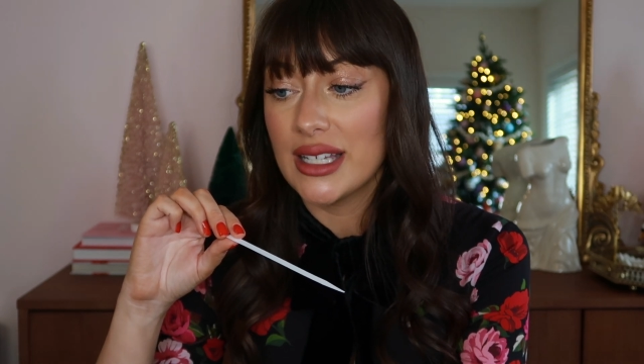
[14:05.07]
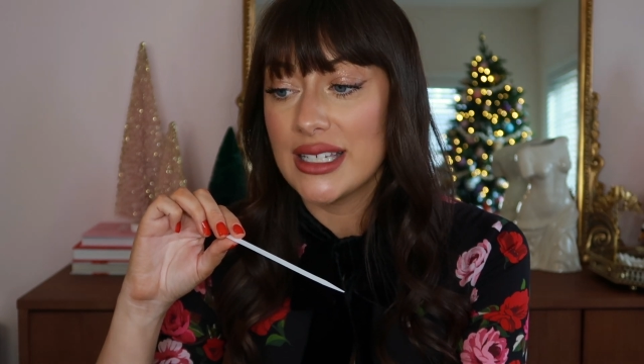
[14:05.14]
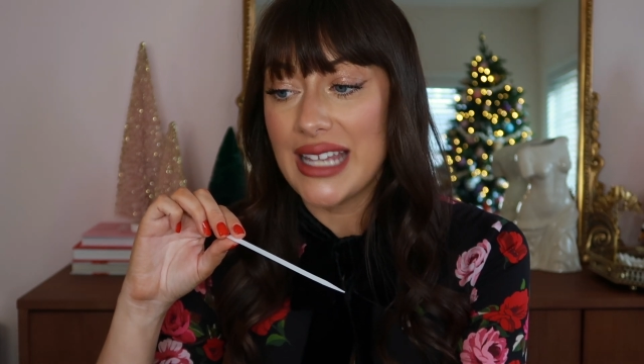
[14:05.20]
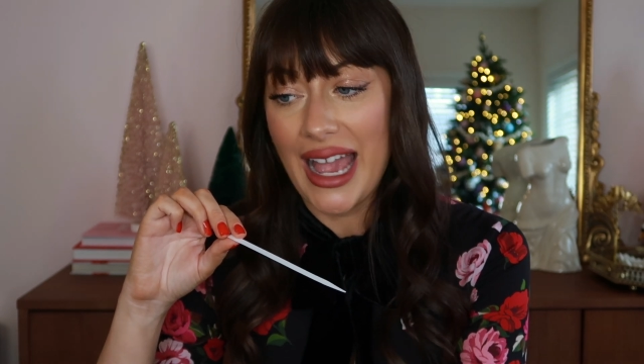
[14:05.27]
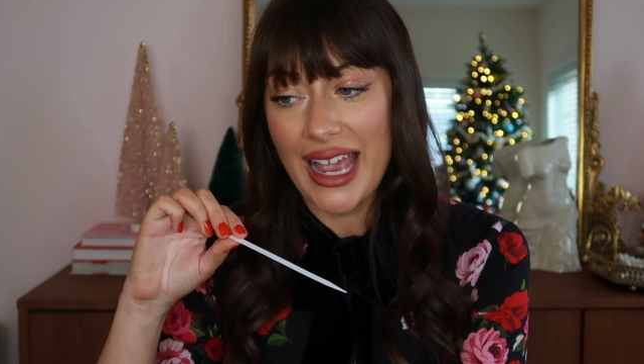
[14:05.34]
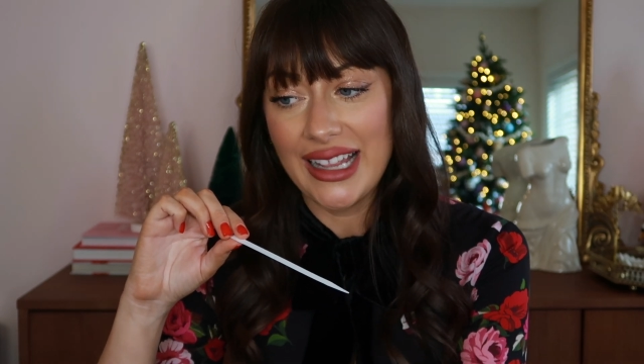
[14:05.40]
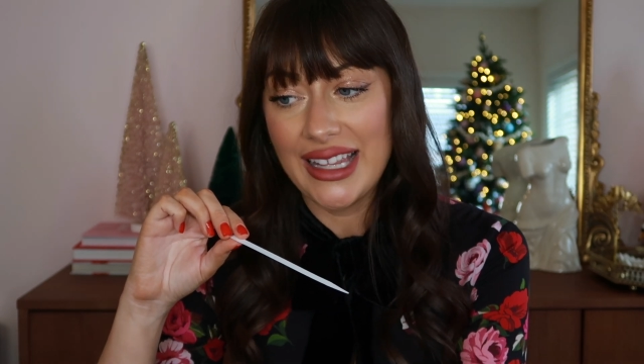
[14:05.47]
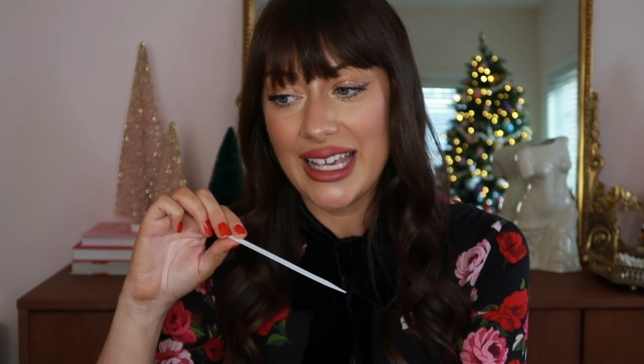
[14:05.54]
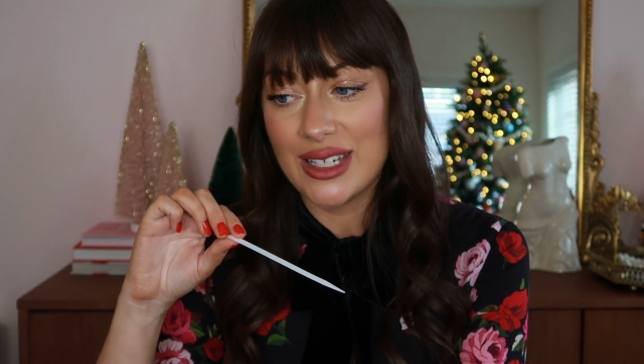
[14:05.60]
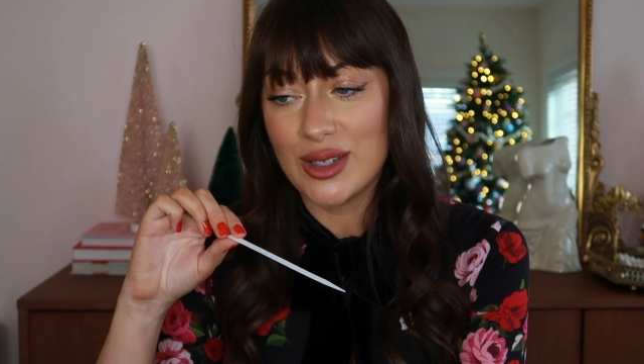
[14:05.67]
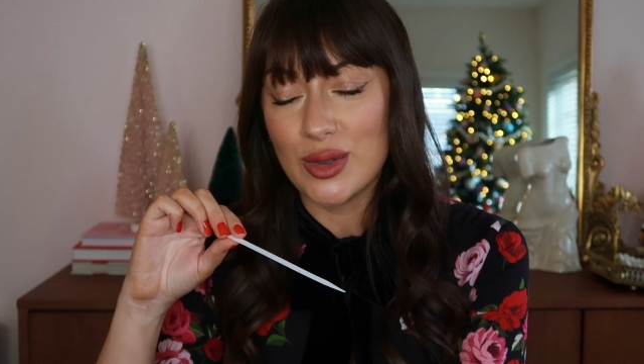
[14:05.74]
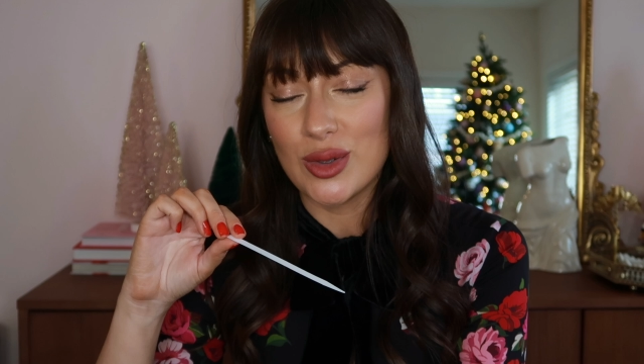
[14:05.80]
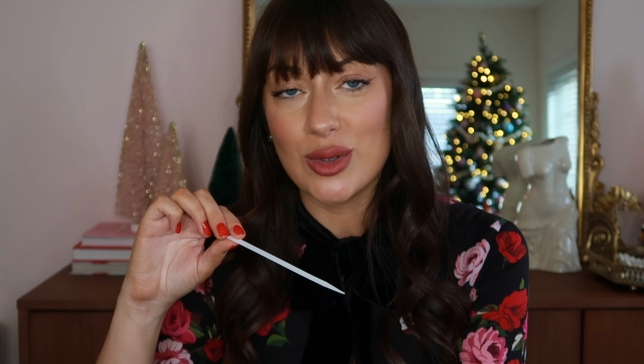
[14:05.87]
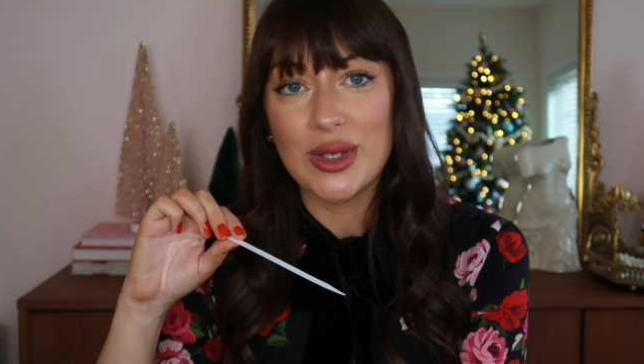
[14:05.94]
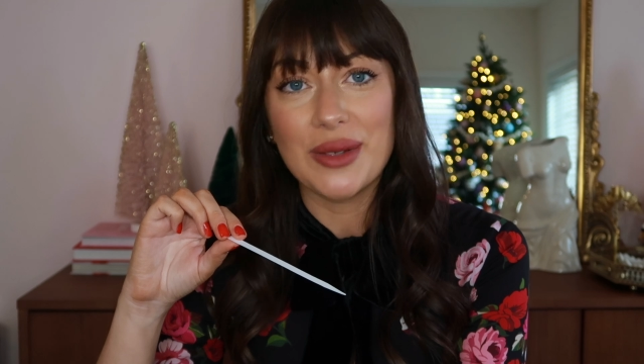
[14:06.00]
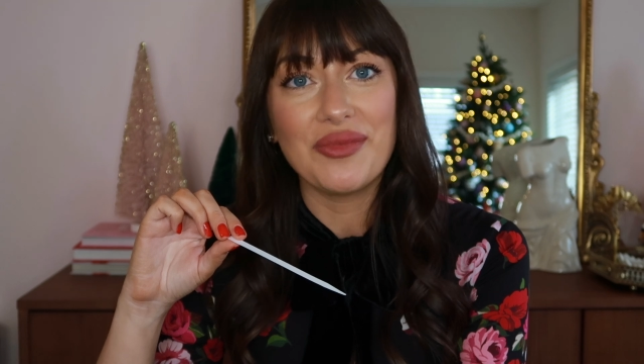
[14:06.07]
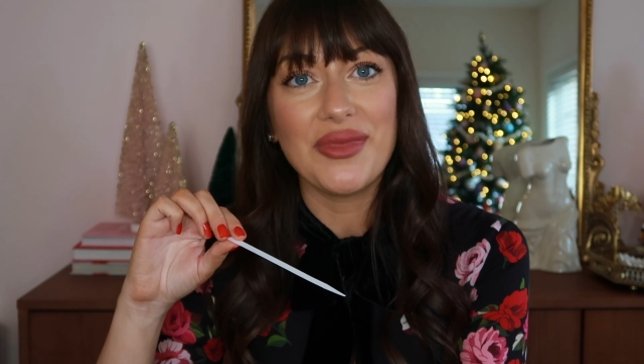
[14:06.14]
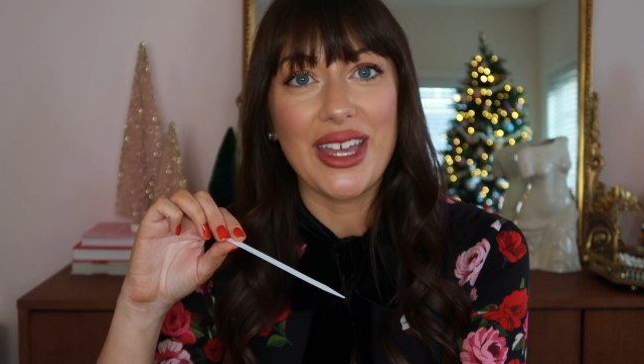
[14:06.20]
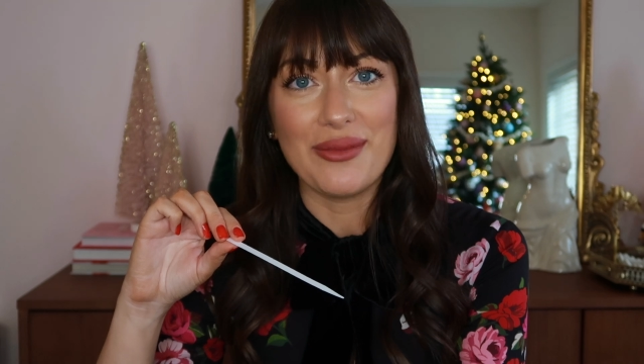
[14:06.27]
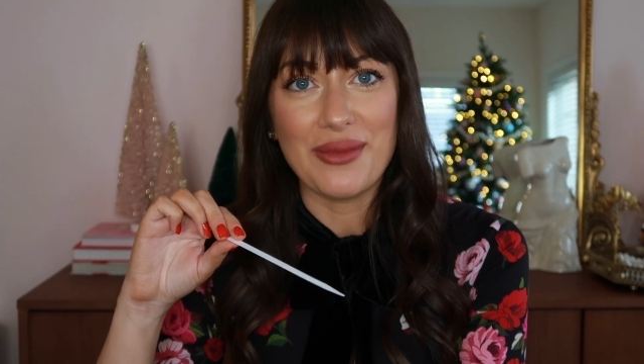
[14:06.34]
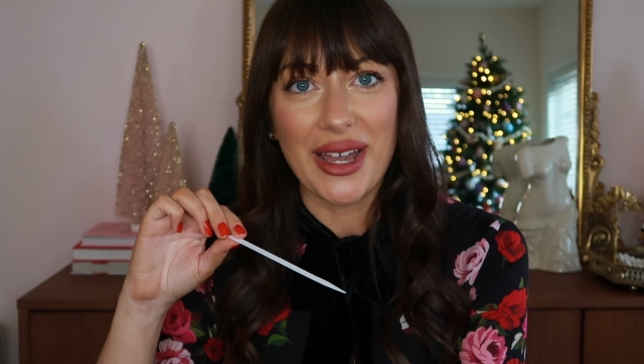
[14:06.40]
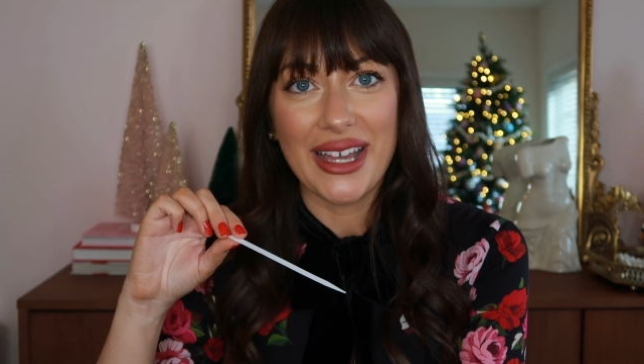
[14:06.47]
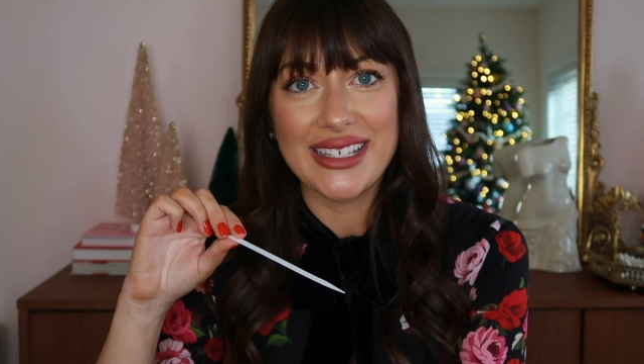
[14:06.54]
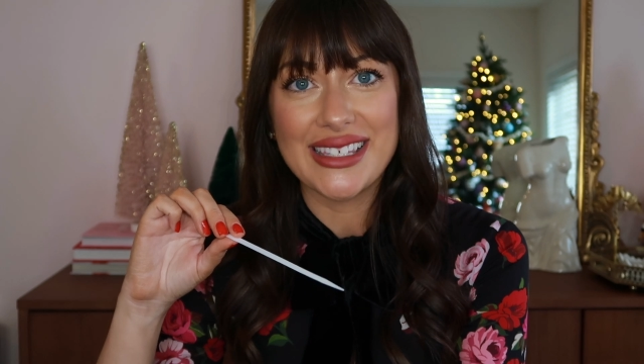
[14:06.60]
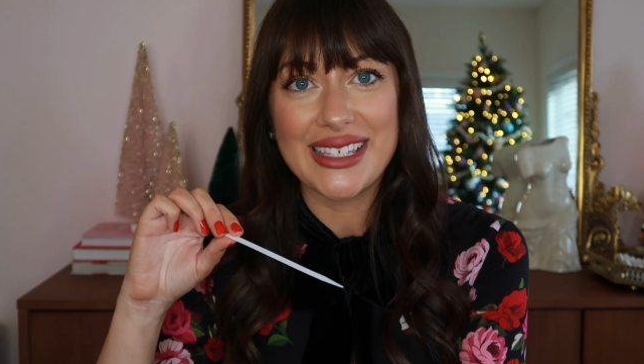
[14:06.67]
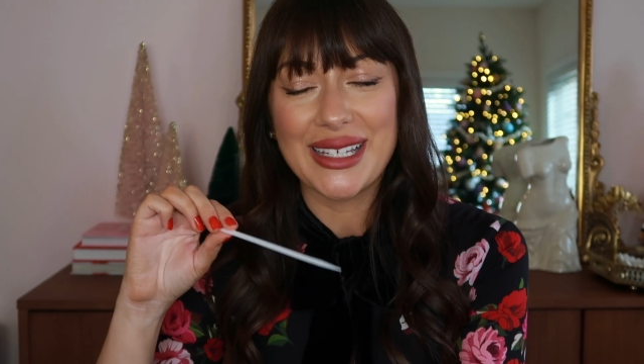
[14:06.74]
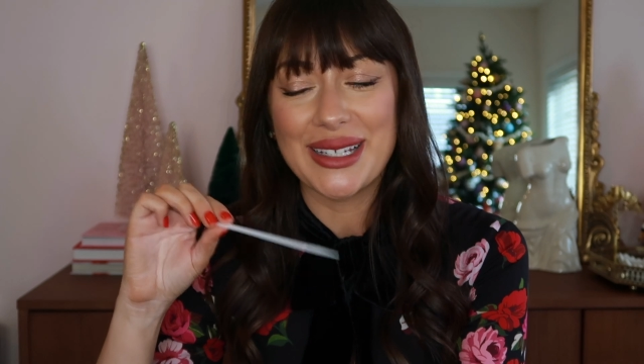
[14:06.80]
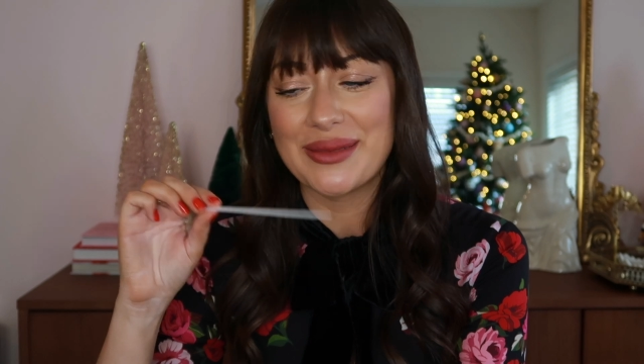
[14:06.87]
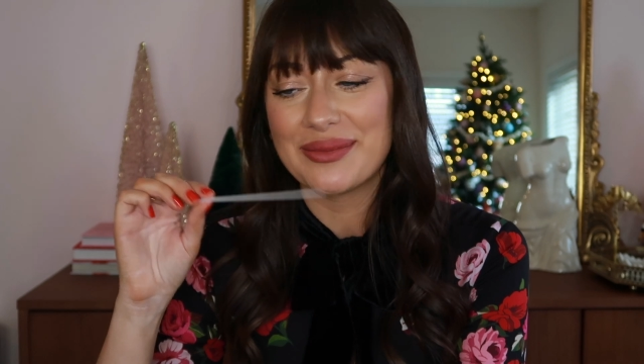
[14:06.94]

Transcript: Thailand oud, and musk.